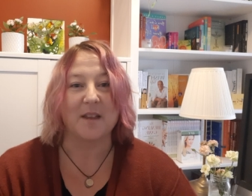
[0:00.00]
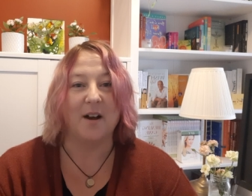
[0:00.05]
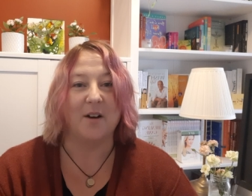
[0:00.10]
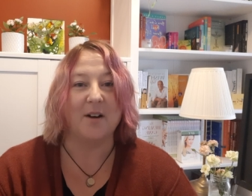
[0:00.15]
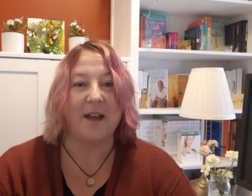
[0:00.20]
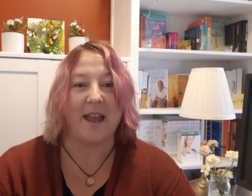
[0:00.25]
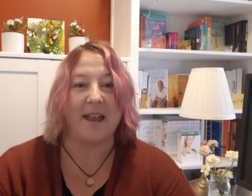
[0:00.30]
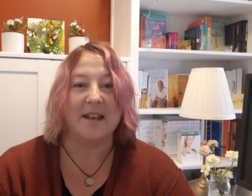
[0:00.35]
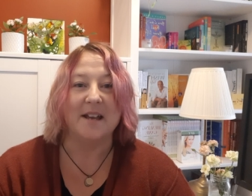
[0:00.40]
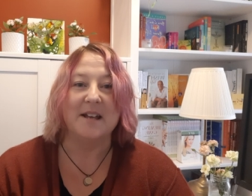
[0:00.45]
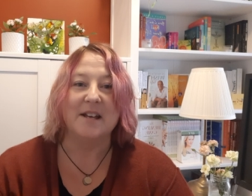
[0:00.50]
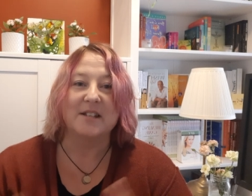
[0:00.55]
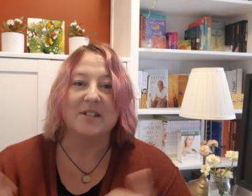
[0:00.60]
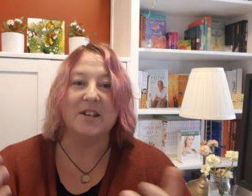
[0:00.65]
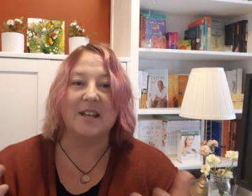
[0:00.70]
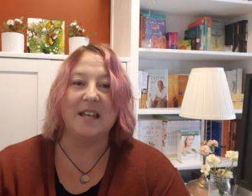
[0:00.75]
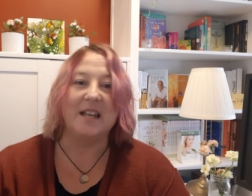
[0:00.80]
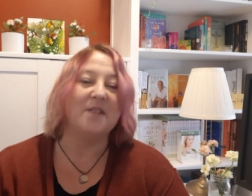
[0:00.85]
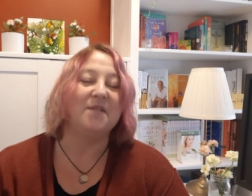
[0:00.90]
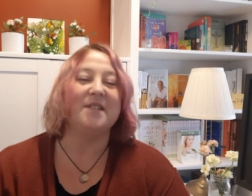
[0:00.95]
Okay,
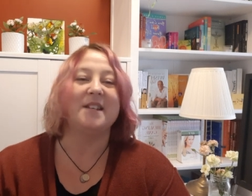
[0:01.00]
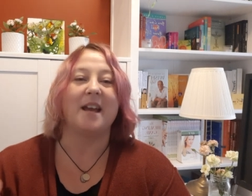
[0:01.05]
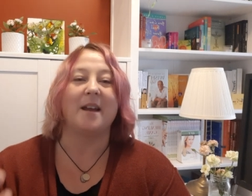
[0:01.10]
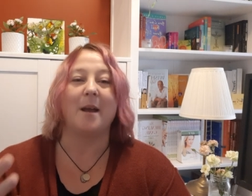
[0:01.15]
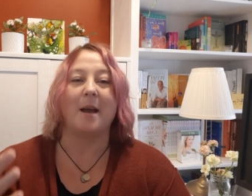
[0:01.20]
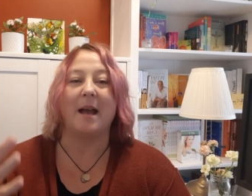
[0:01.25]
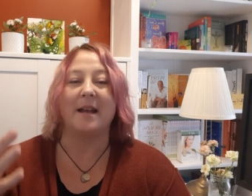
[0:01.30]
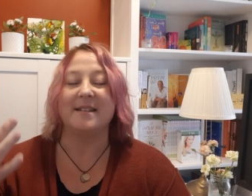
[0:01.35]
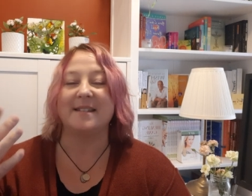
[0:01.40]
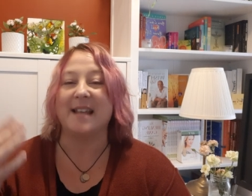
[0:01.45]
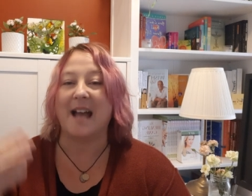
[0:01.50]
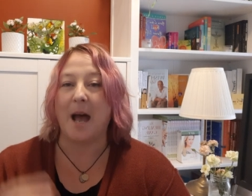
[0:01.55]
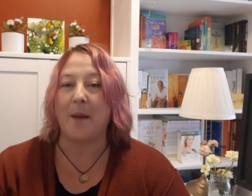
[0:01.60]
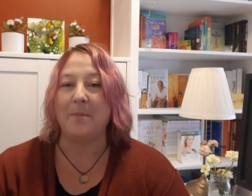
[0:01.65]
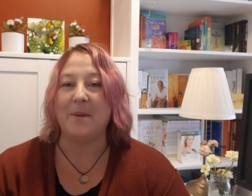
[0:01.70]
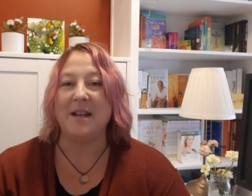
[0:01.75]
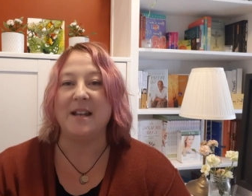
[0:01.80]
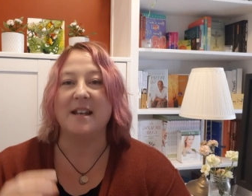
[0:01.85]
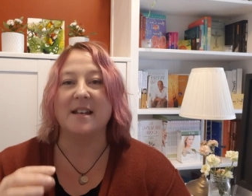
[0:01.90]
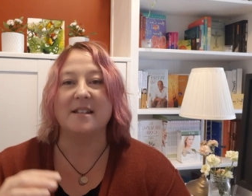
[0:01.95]
so if the
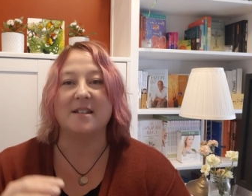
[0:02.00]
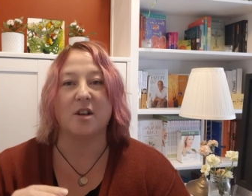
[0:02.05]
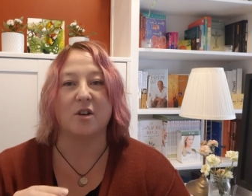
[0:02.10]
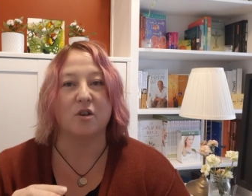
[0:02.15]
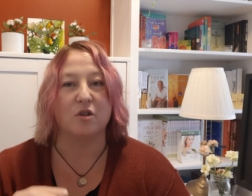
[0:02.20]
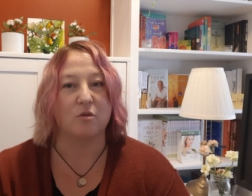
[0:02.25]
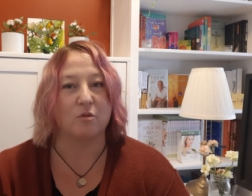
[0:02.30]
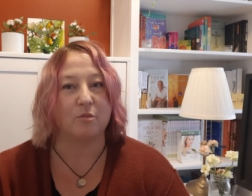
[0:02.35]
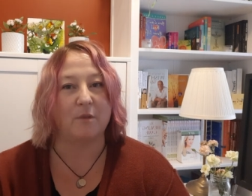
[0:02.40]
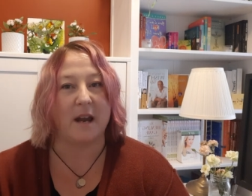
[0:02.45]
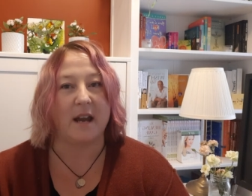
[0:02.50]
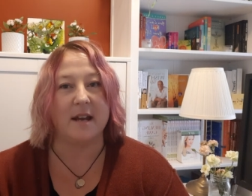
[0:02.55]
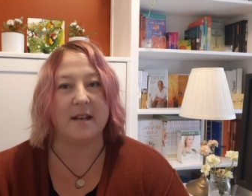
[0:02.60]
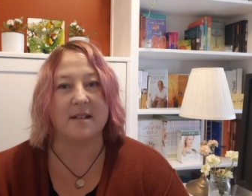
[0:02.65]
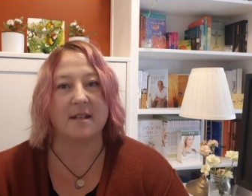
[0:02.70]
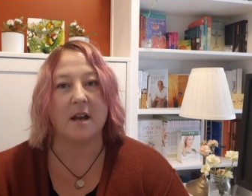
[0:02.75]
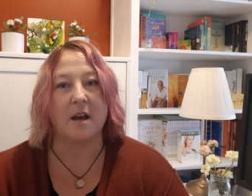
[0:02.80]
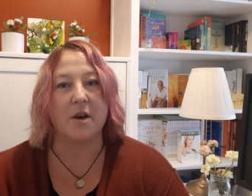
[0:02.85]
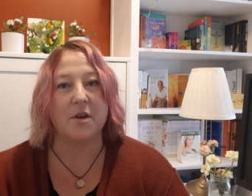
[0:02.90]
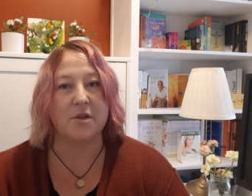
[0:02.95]
tapping is a
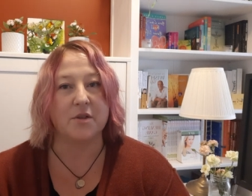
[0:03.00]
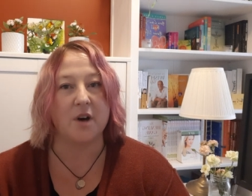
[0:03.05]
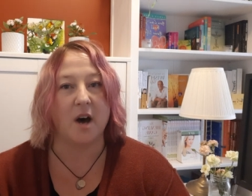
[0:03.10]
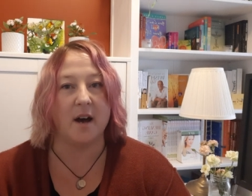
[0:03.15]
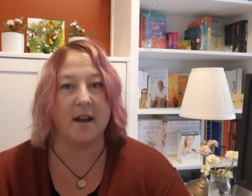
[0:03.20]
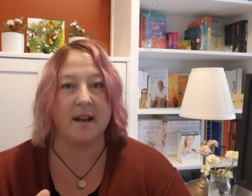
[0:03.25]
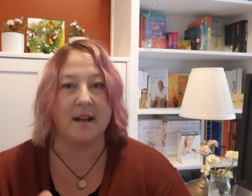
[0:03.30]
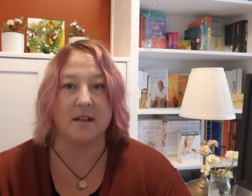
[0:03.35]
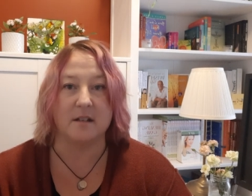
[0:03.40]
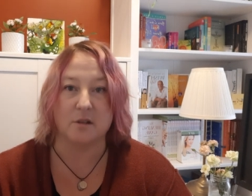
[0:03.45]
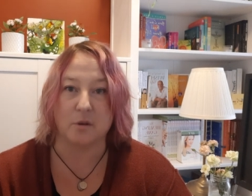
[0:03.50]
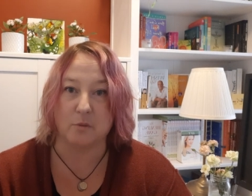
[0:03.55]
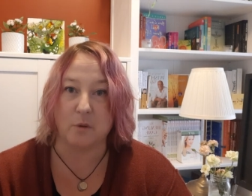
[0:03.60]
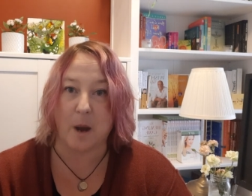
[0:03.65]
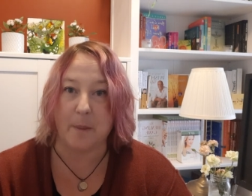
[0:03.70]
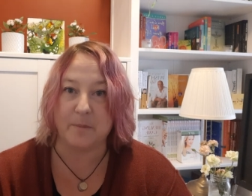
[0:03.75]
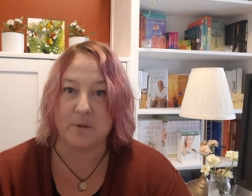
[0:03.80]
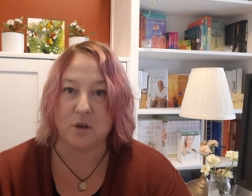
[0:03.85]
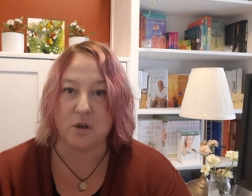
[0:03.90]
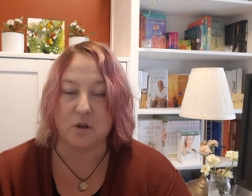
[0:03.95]
great thought
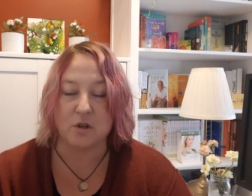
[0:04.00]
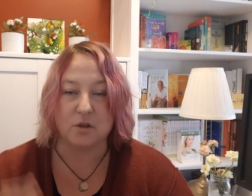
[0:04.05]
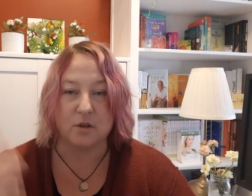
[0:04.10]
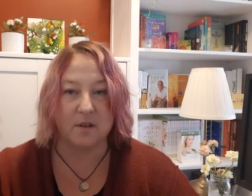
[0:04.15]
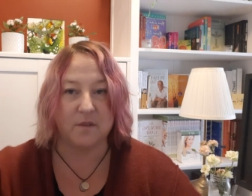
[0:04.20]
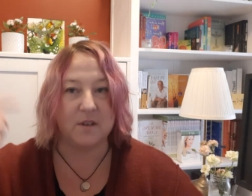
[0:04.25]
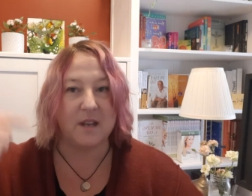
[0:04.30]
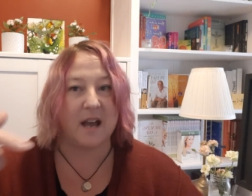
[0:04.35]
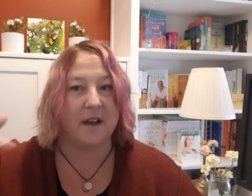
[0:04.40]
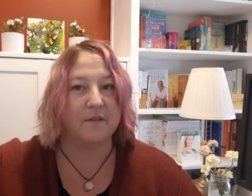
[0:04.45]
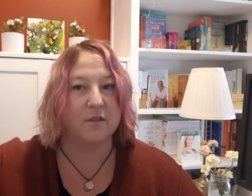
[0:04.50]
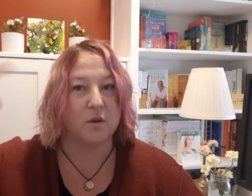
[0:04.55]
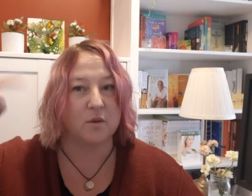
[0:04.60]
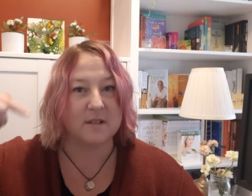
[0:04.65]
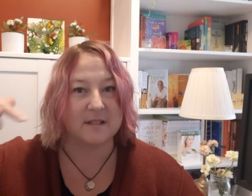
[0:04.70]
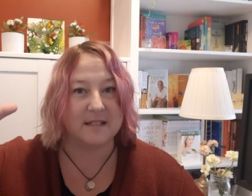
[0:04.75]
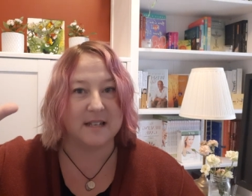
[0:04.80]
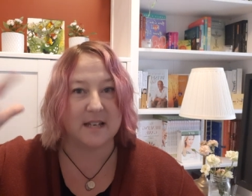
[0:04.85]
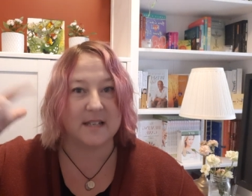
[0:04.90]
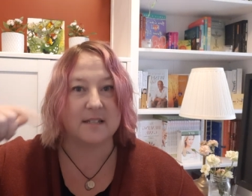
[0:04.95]
interrupter, so if you have
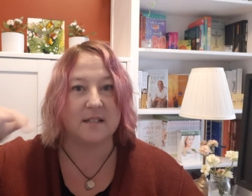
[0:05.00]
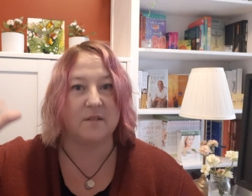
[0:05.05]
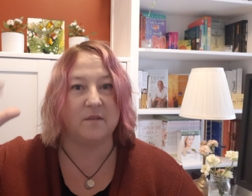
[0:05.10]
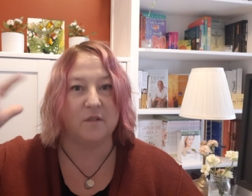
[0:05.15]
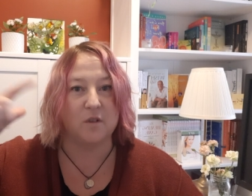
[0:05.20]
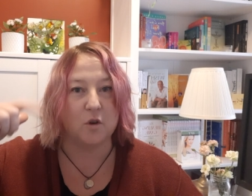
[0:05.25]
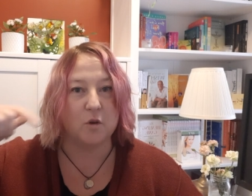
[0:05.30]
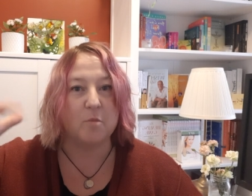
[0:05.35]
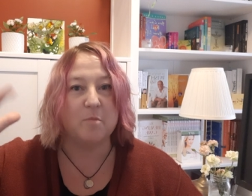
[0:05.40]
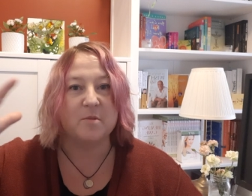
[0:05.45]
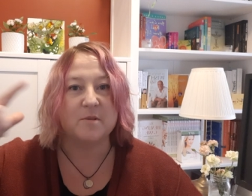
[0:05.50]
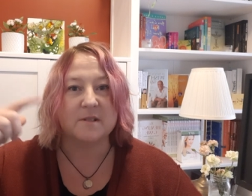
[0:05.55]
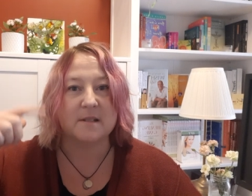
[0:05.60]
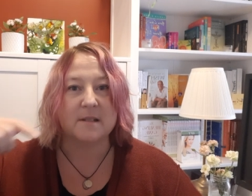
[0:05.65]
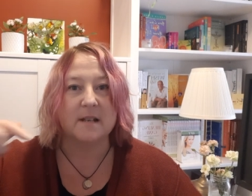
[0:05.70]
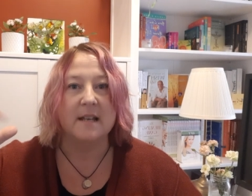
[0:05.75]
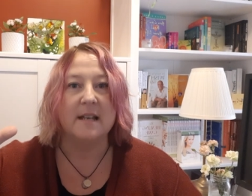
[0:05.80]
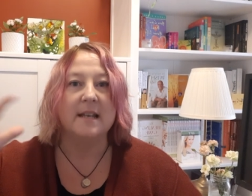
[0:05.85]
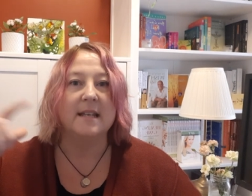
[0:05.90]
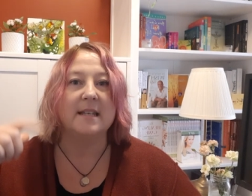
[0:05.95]
those negative loops,